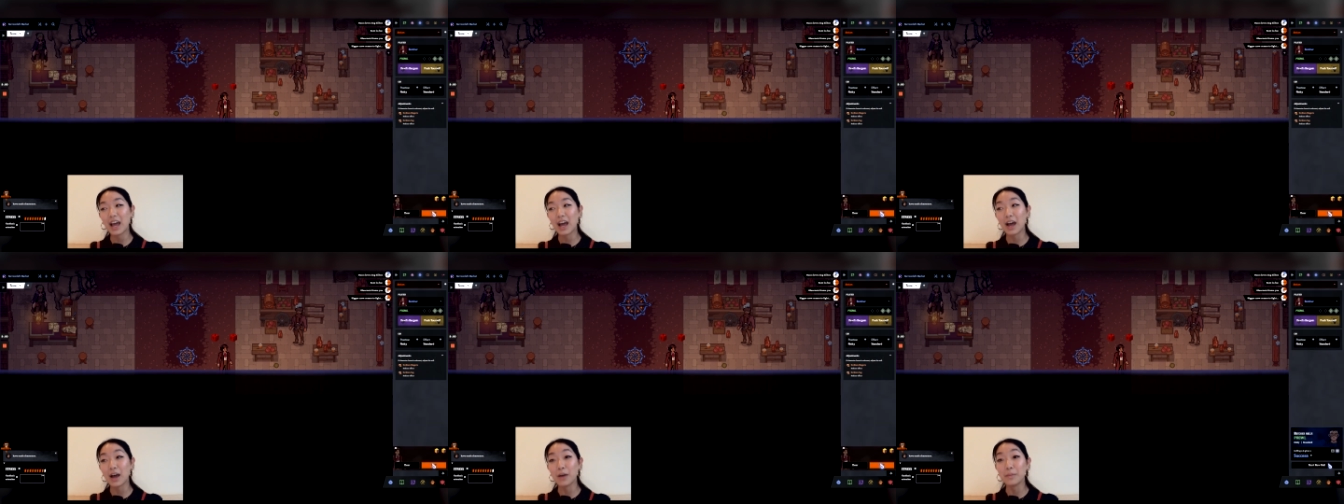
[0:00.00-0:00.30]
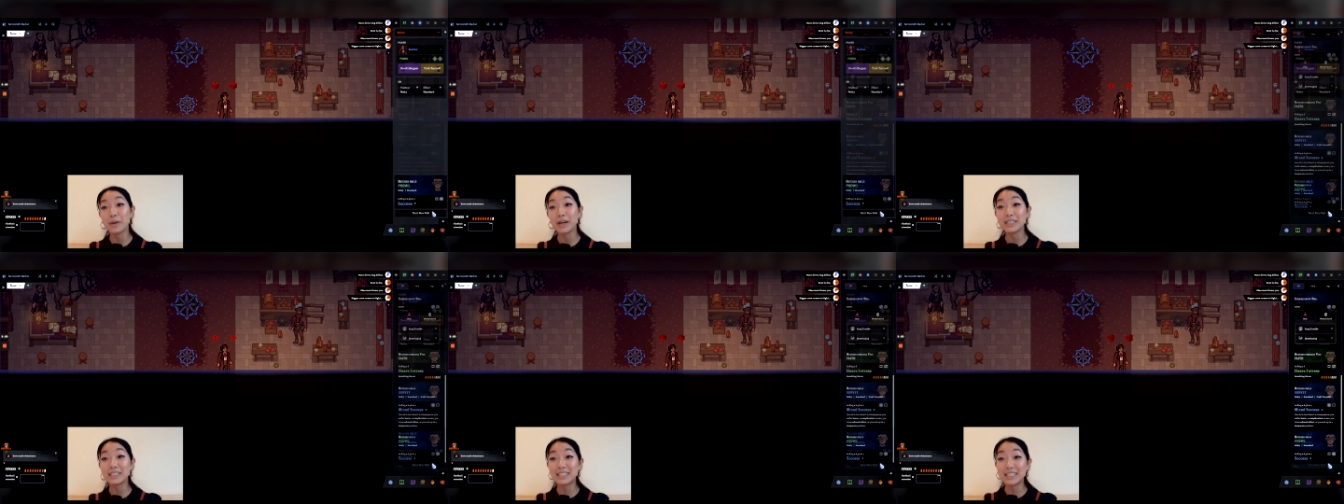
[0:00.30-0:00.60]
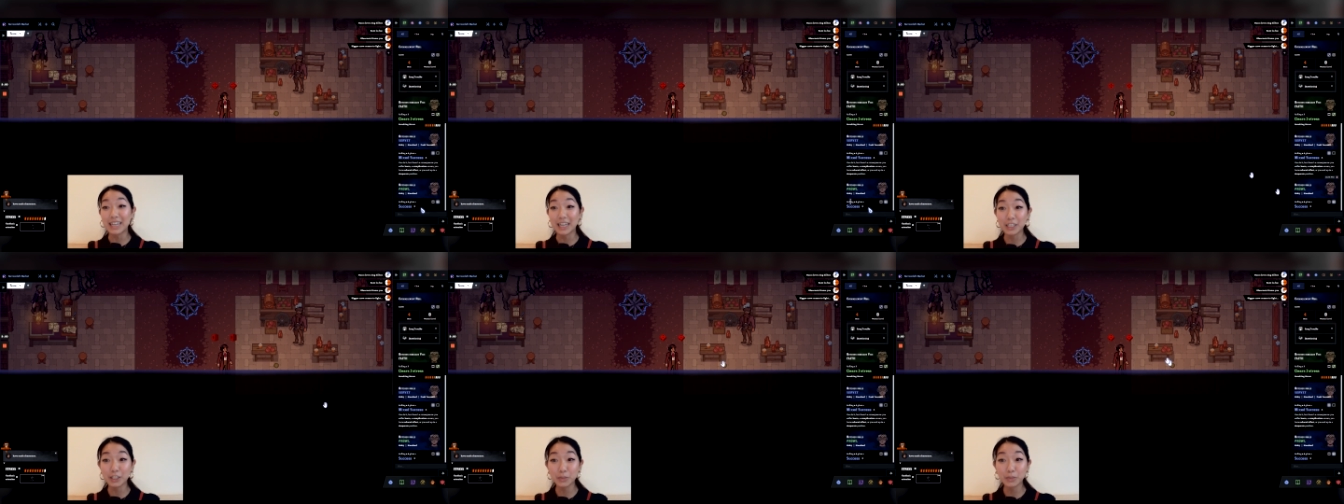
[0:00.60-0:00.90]
a
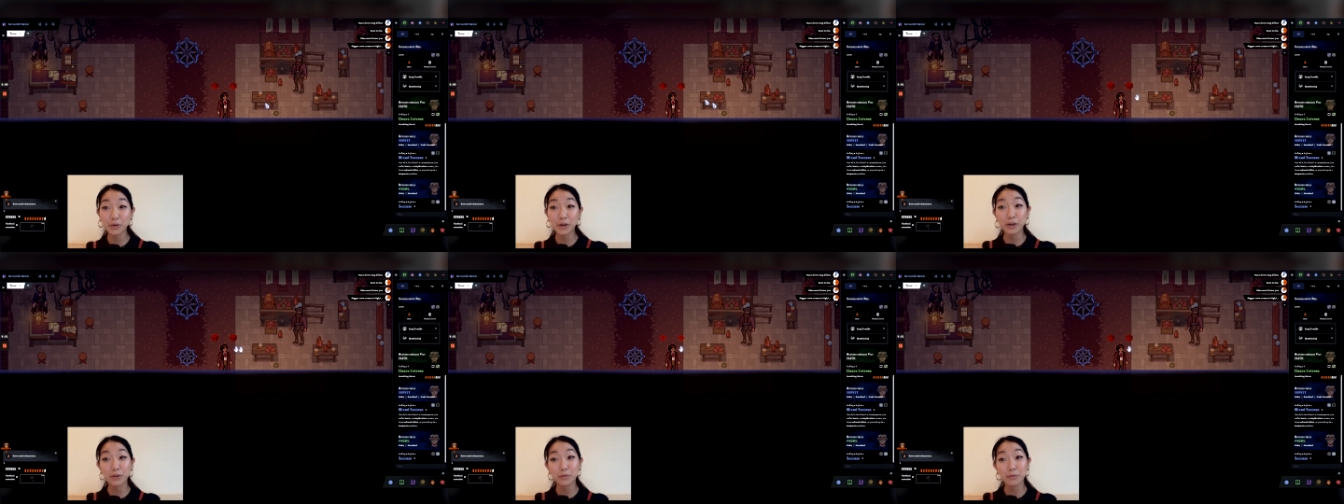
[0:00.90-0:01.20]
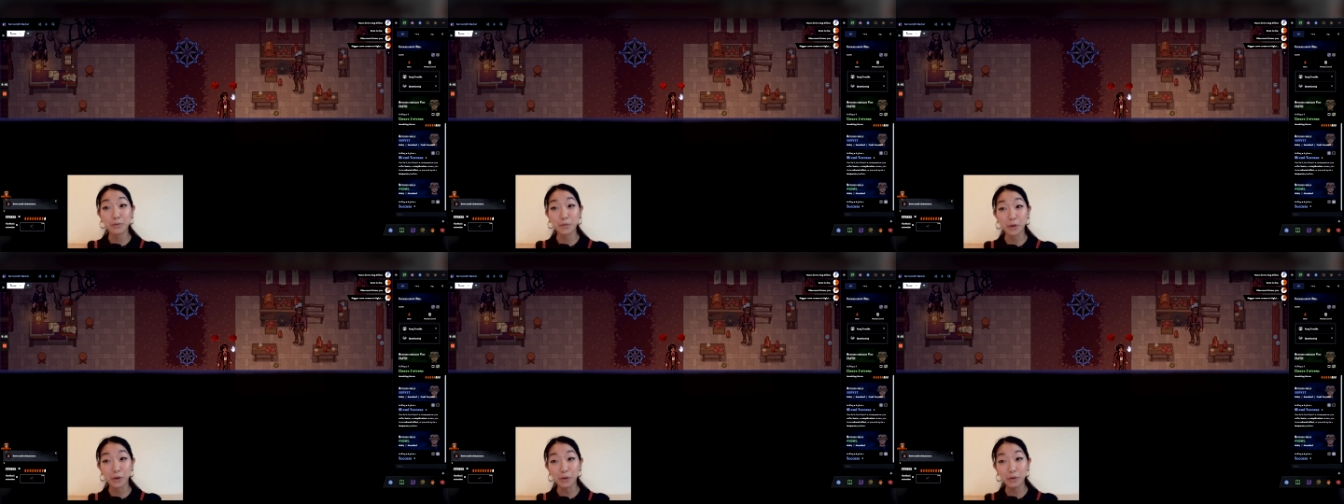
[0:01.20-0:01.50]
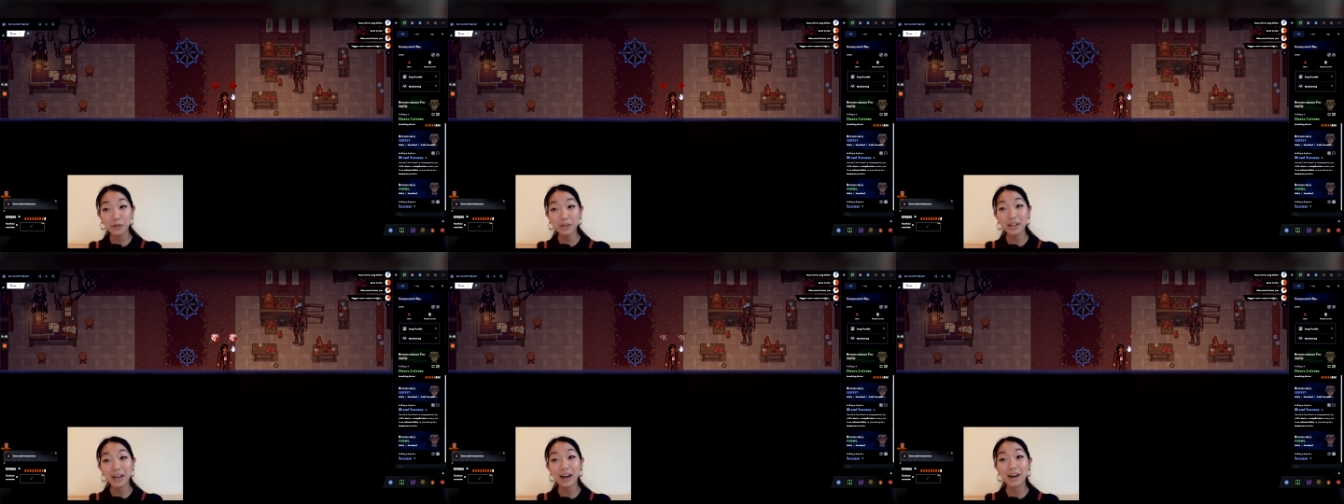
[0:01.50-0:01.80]
desperate
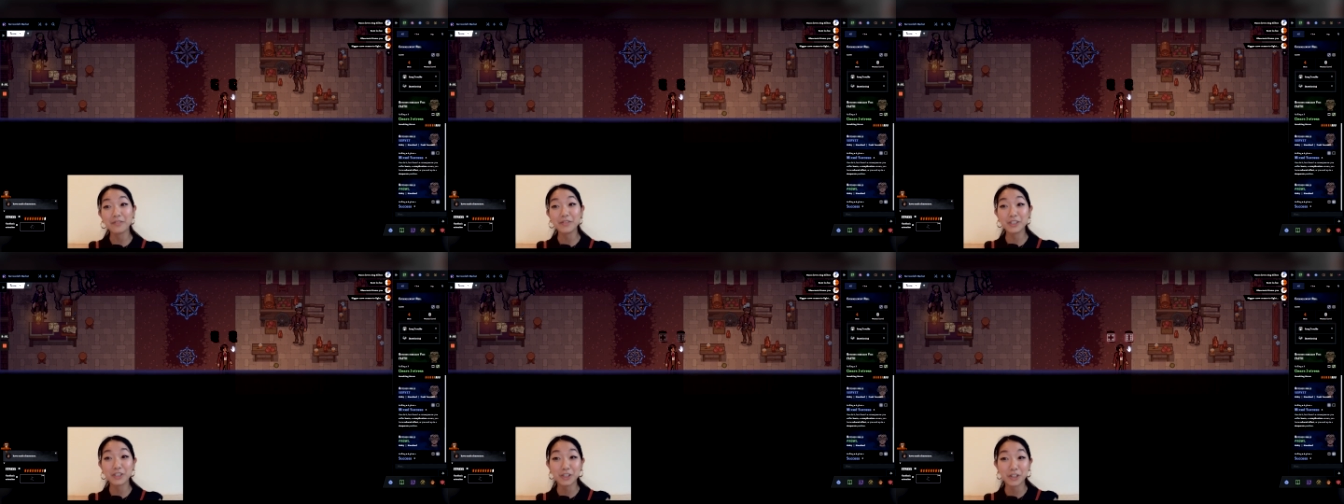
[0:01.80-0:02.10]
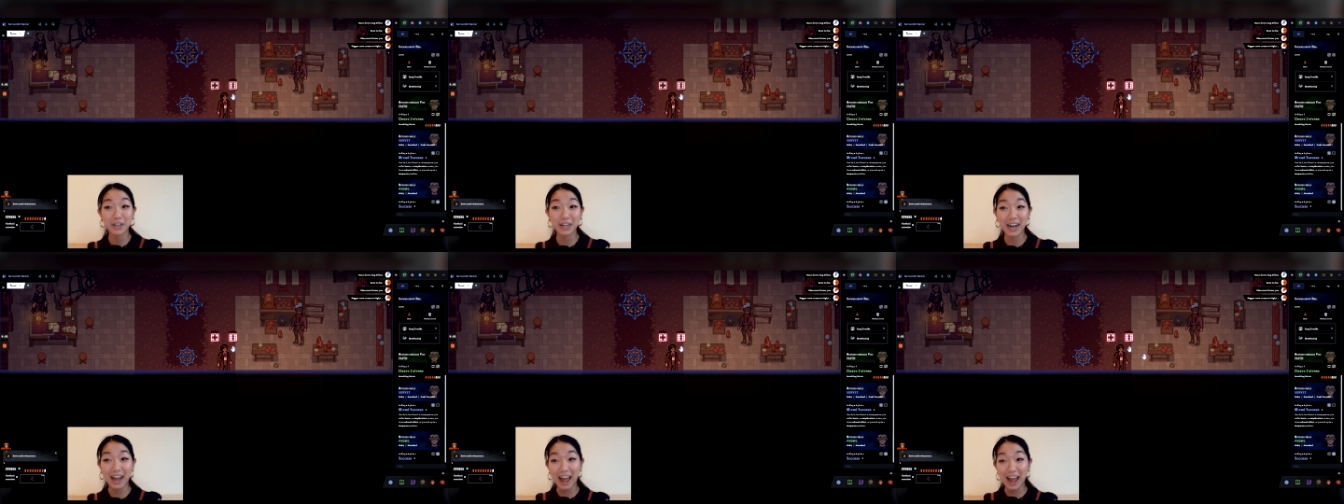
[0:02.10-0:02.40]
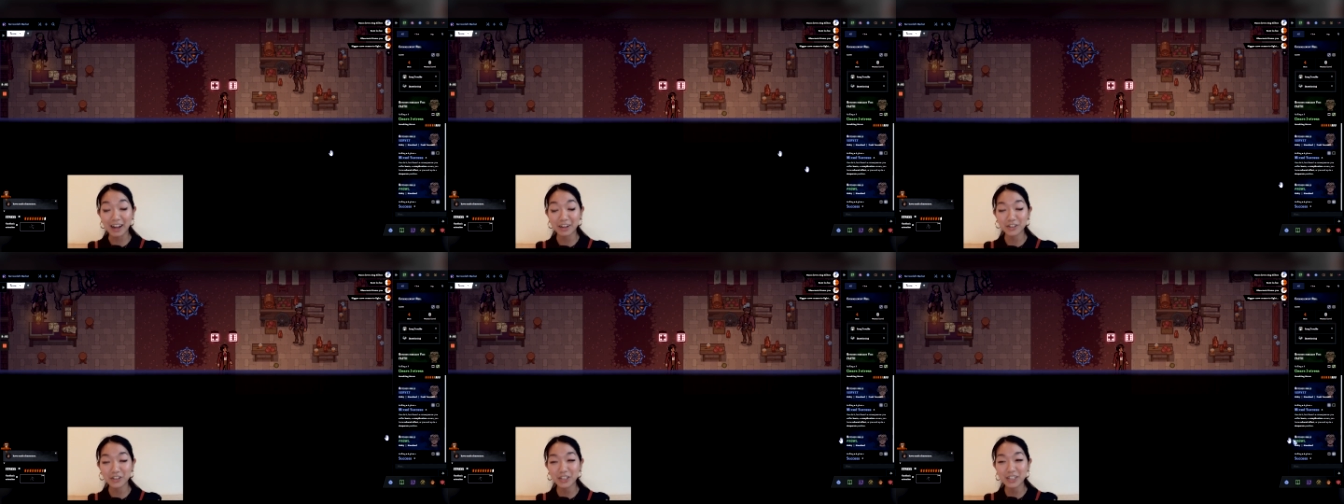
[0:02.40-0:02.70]
roll of a certain
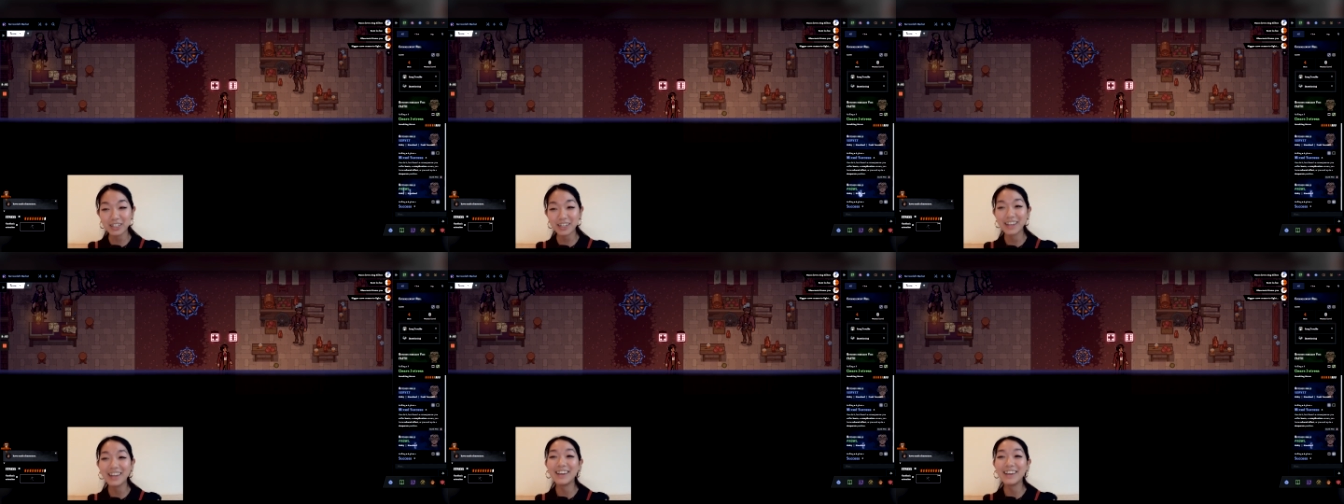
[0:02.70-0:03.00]
action